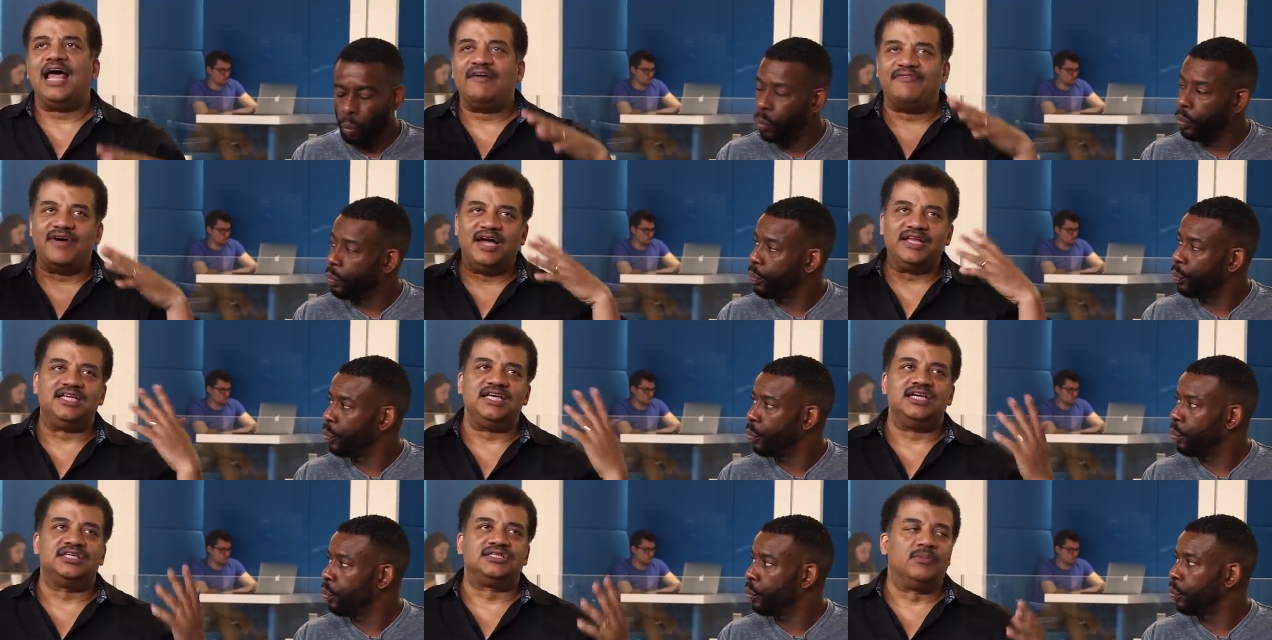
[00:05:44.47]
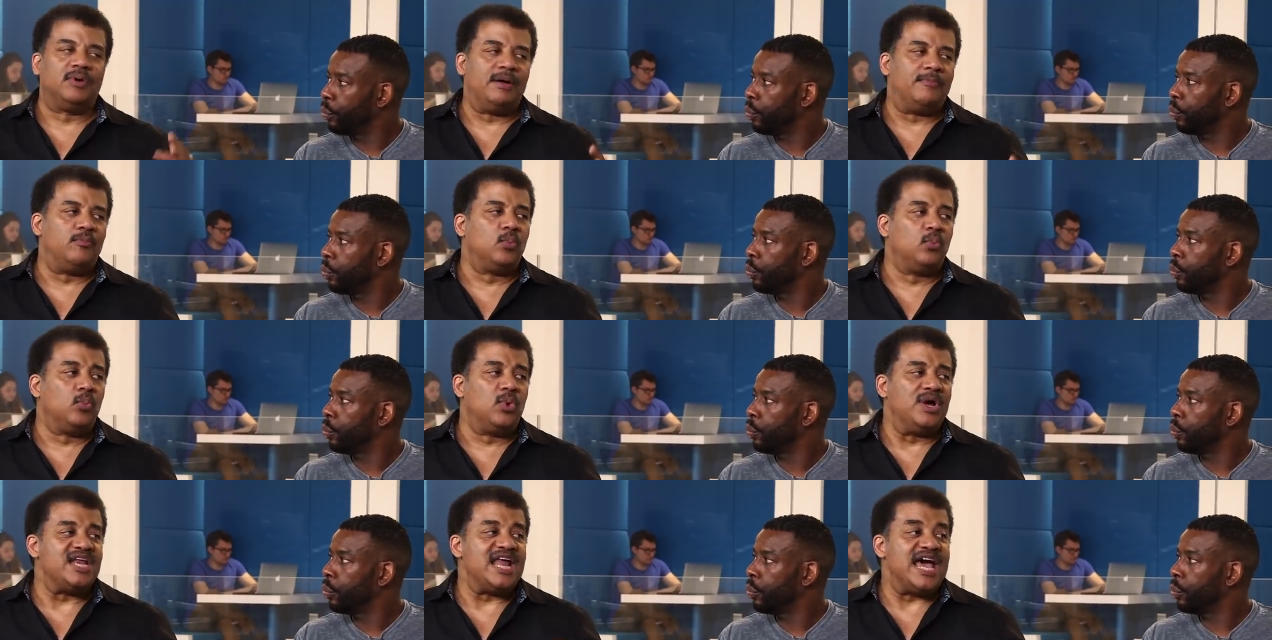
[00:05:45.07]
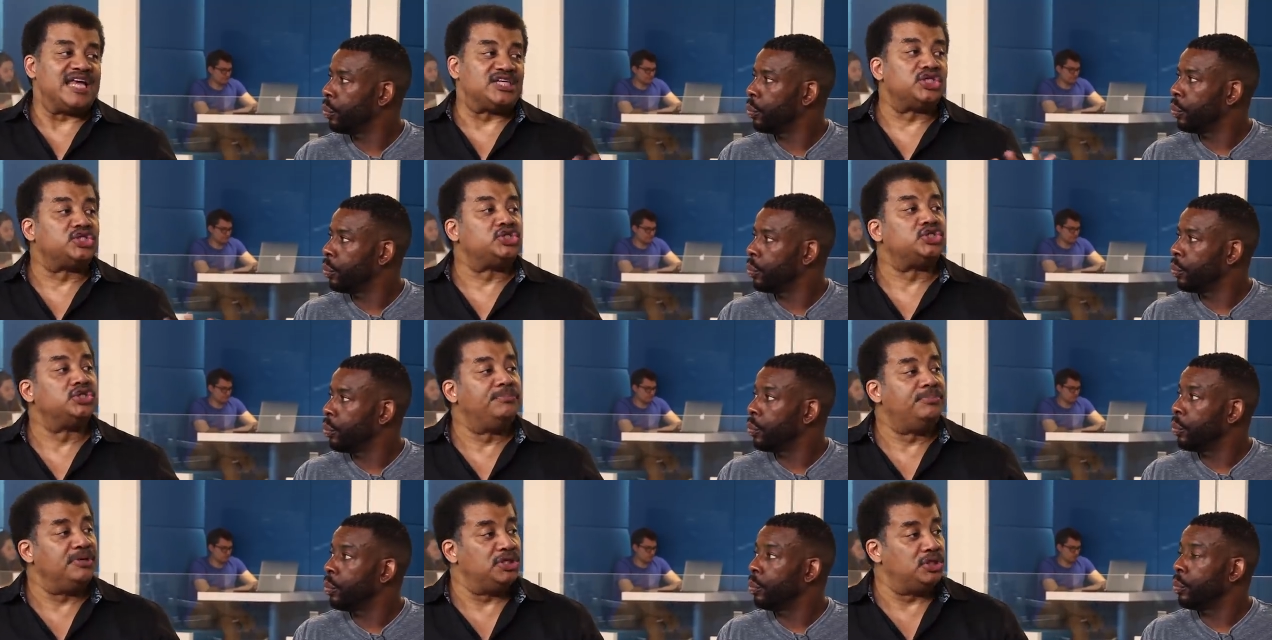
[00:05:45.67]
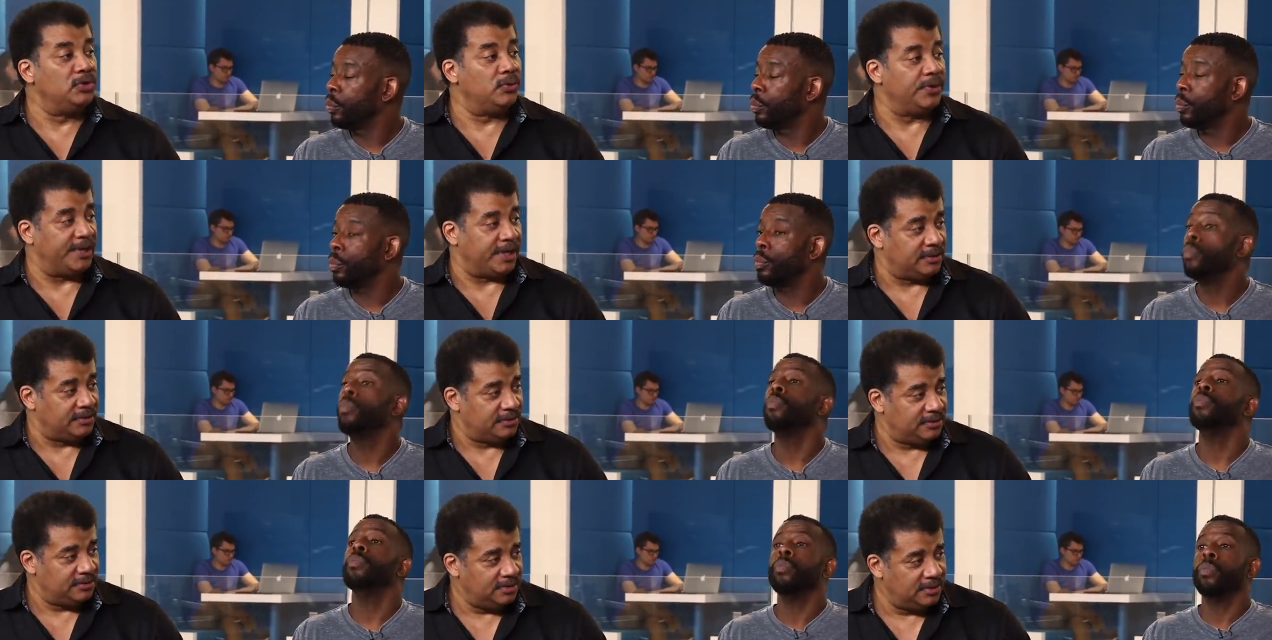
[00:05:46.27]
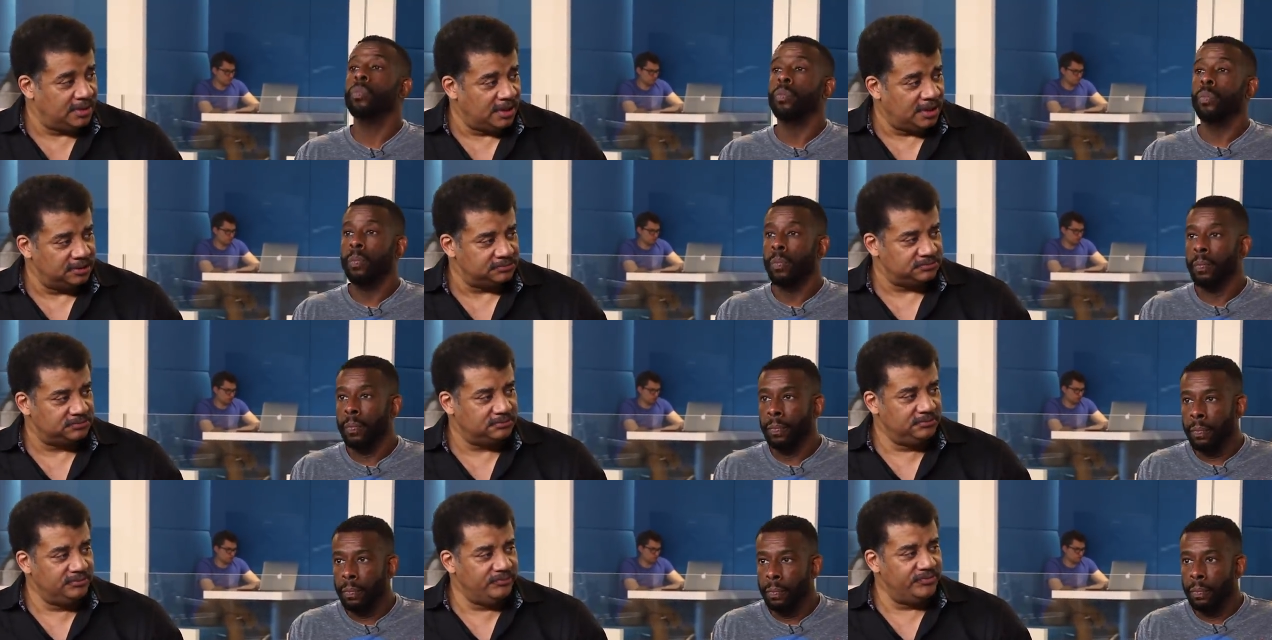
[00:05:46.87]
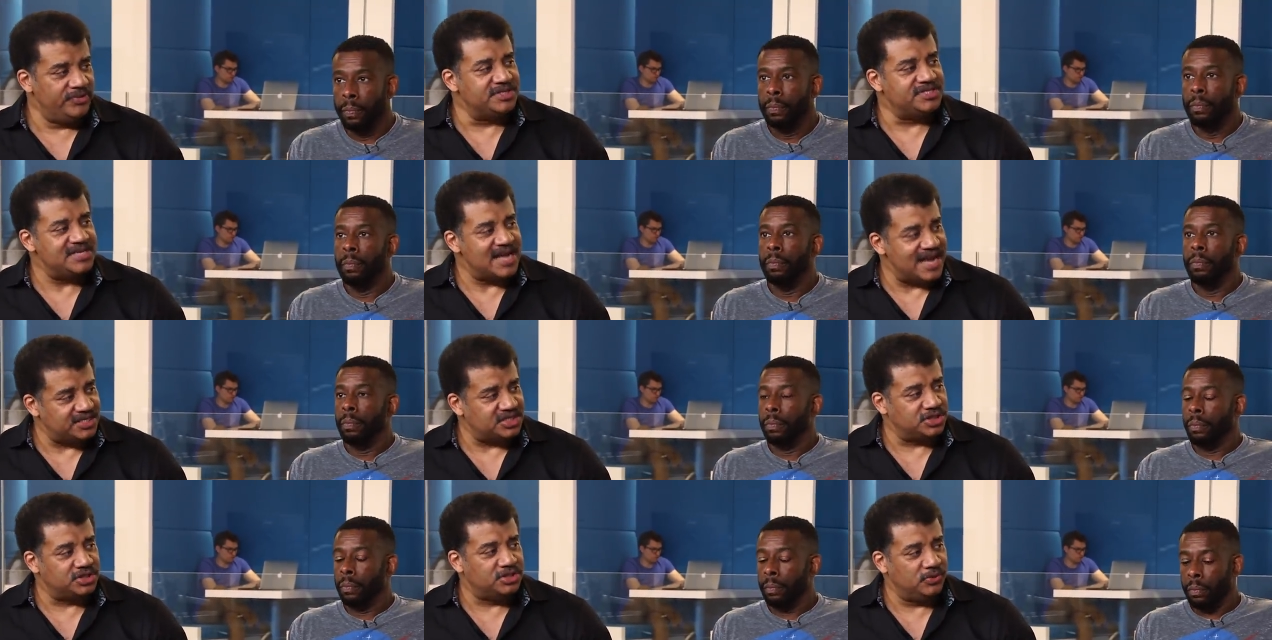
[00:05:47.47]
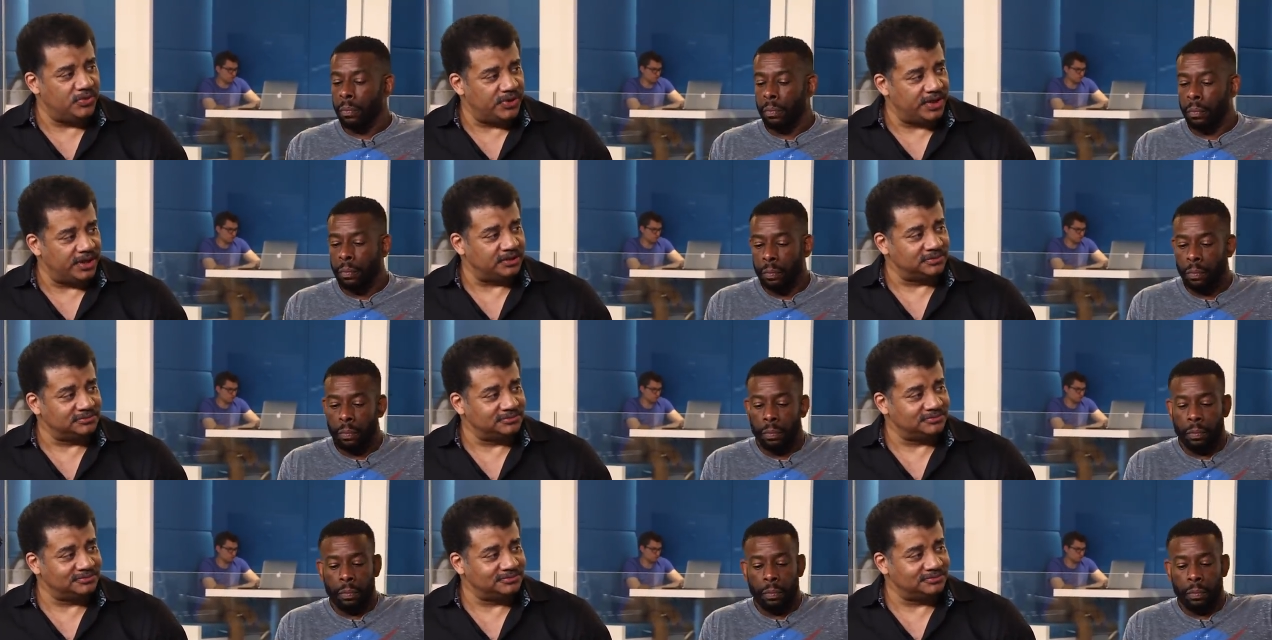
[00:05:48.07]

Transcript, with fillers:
Speaker 1: have ideas of what, what NASA should be doing. Is NASA doing it?